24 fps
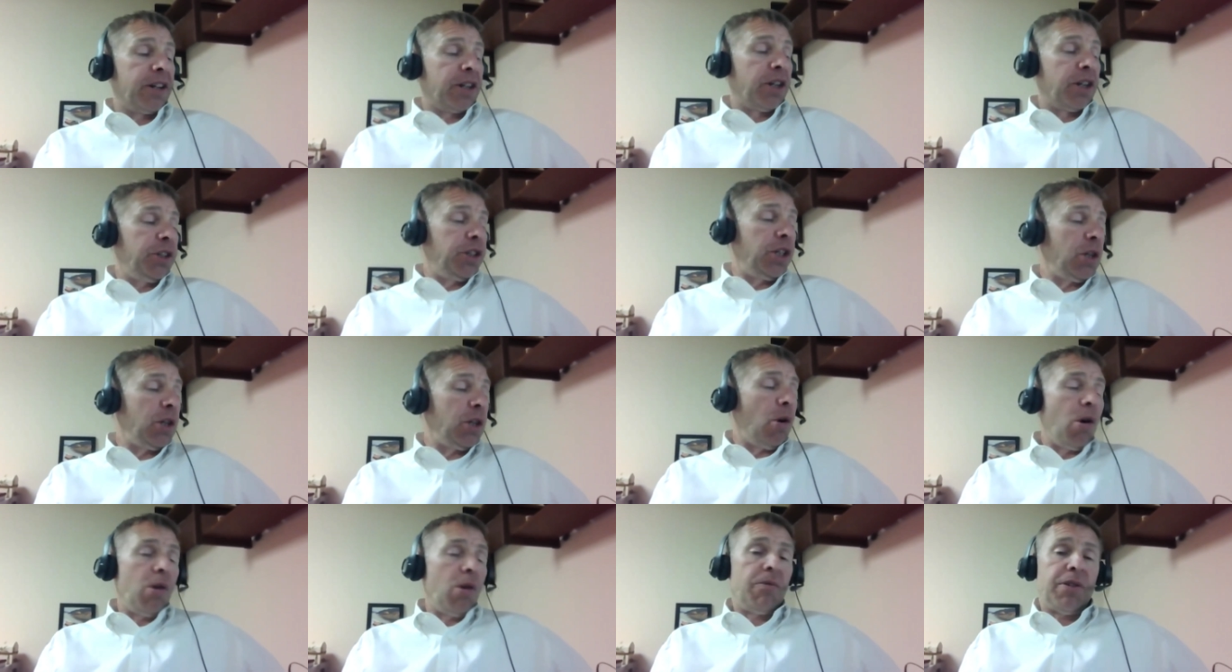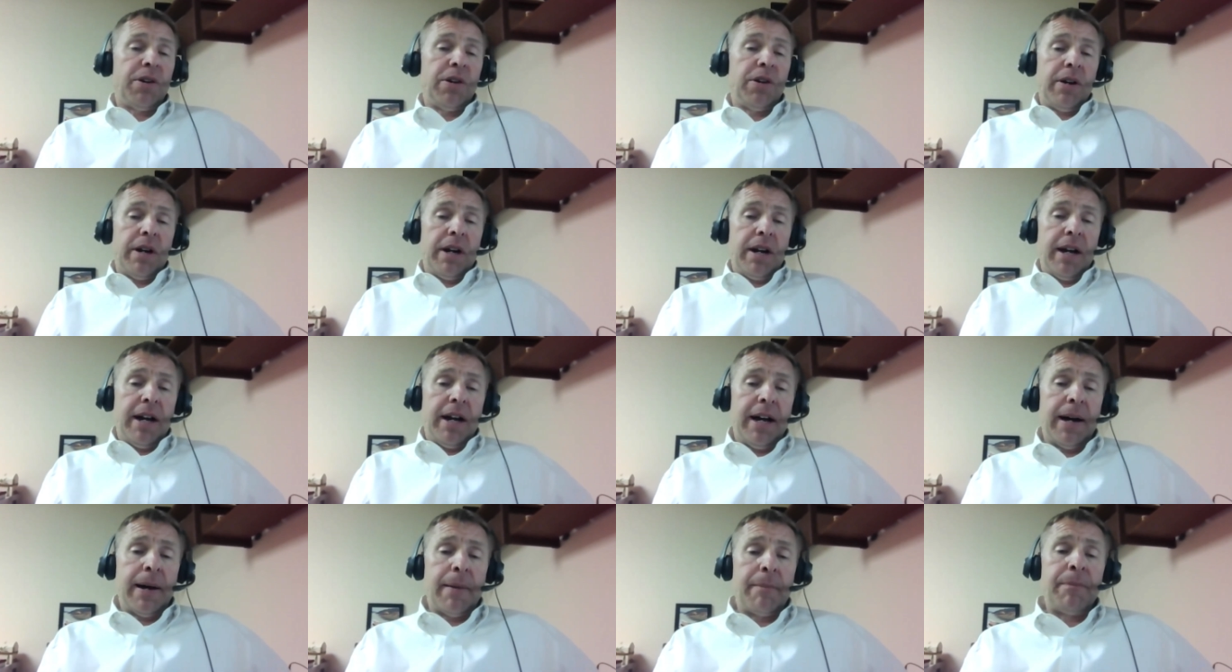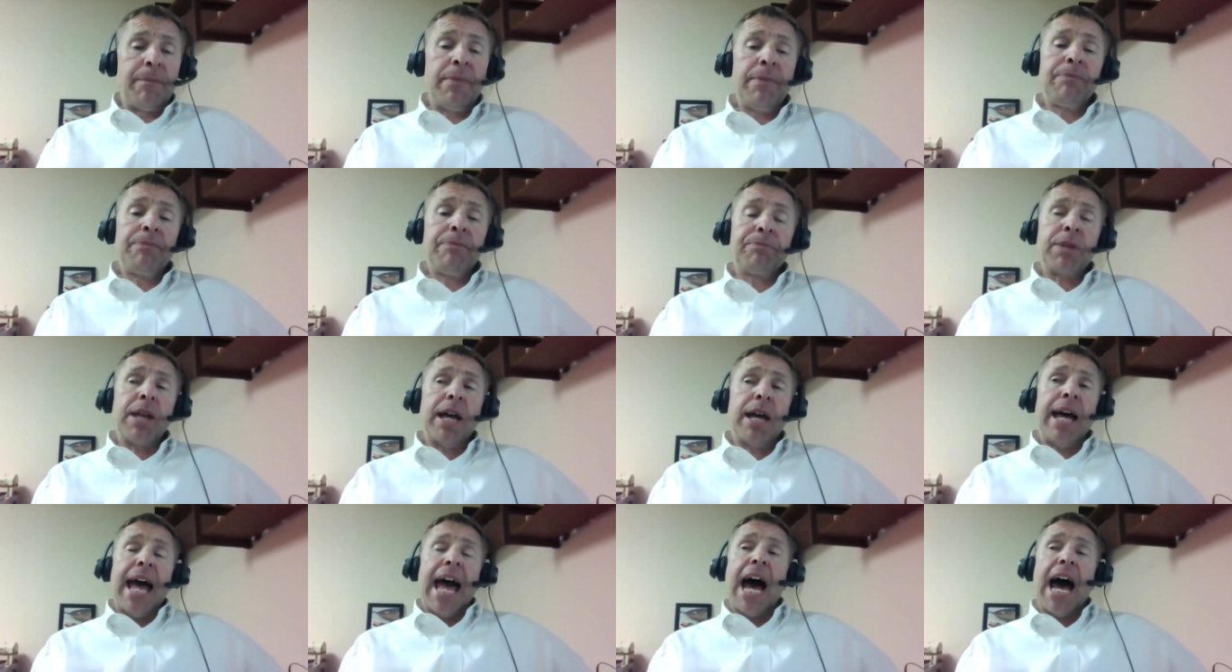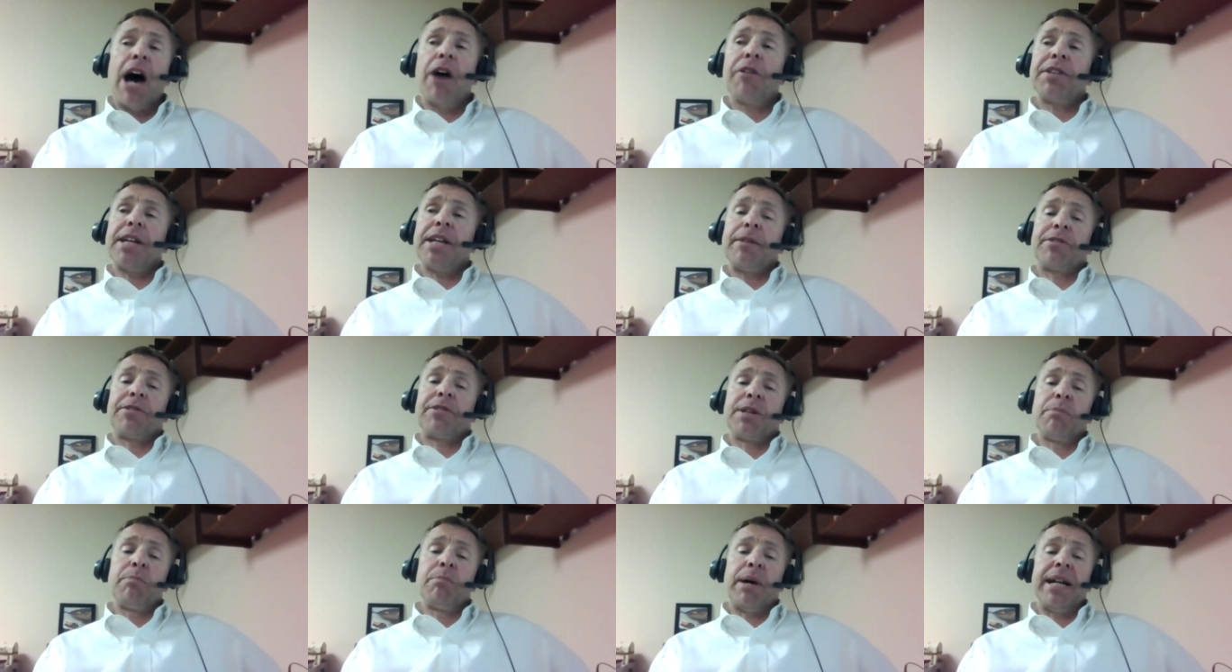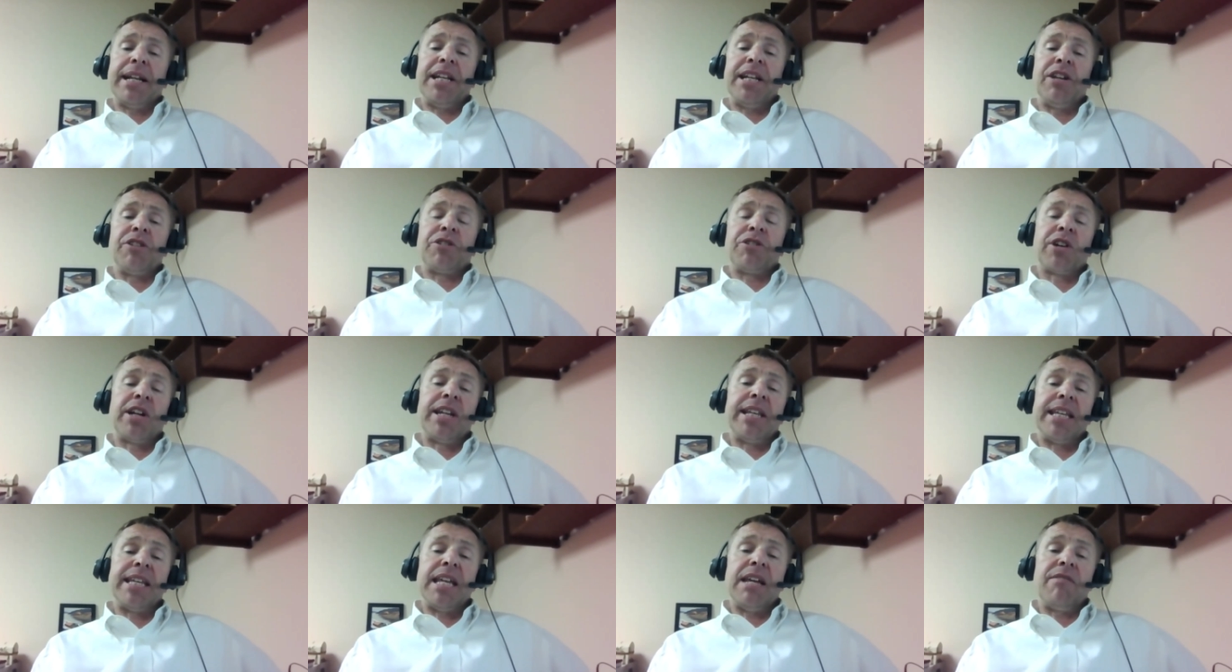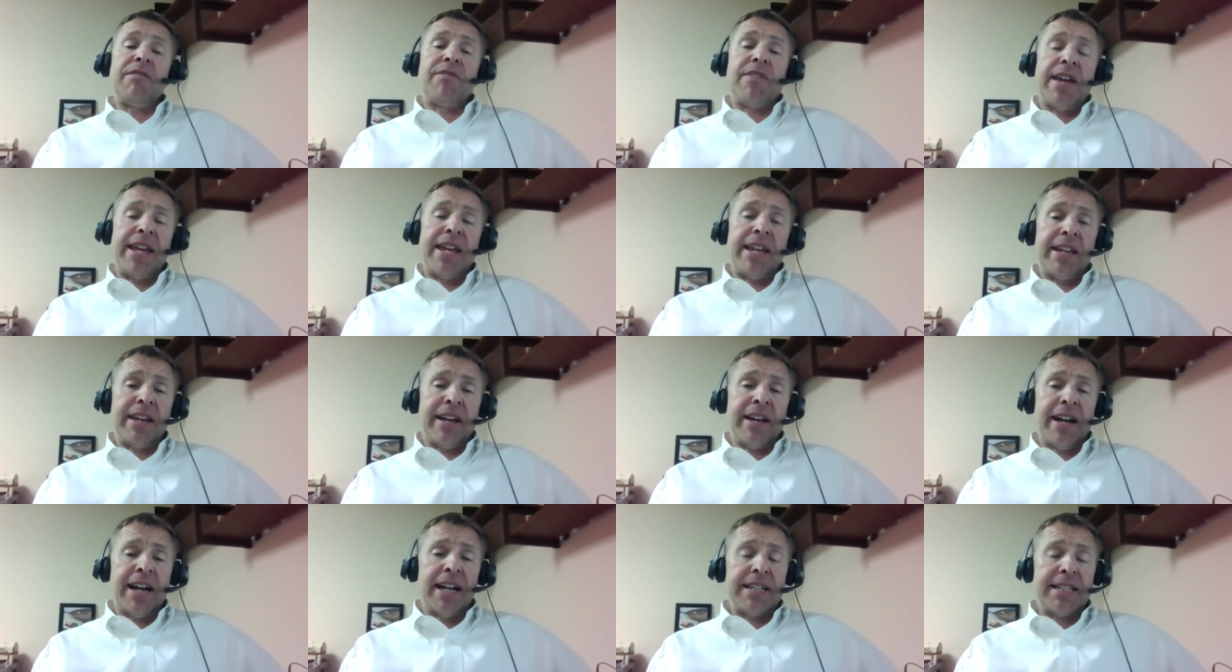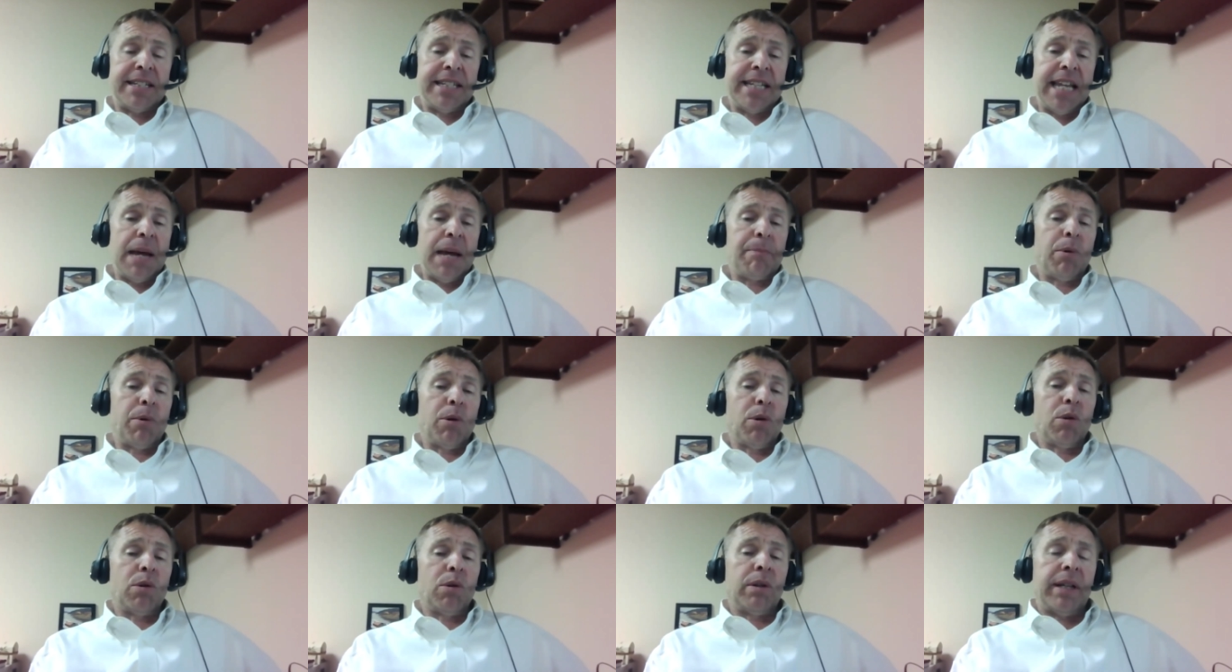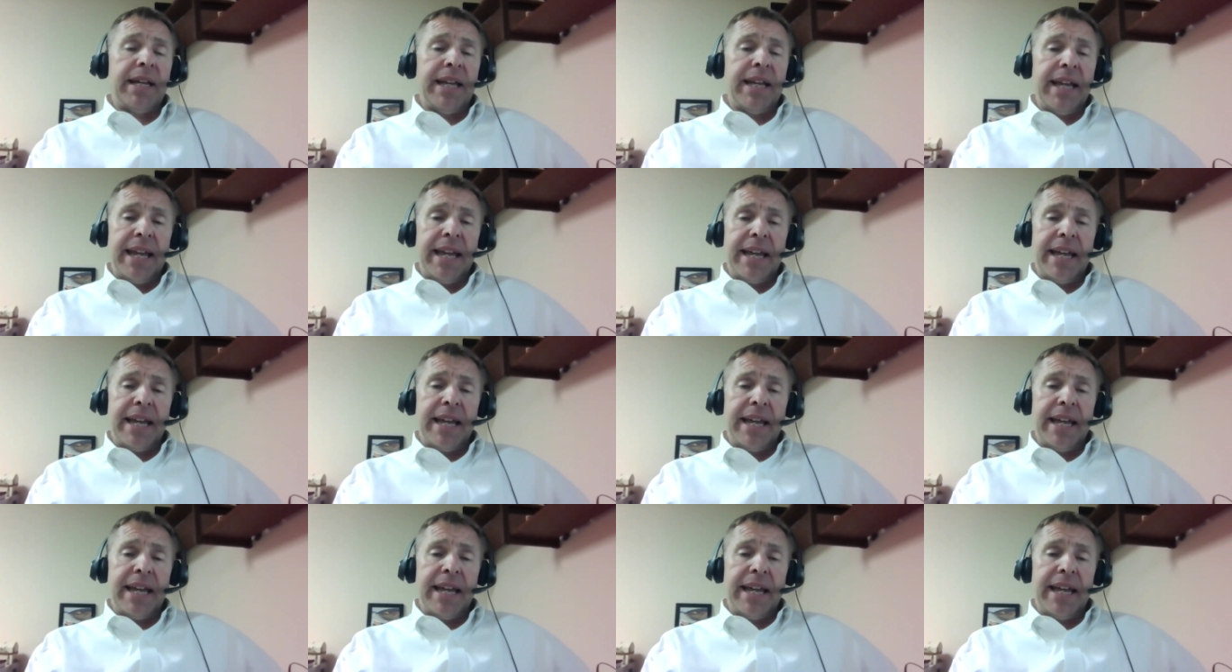Could you go over how that somebody is going to give a sample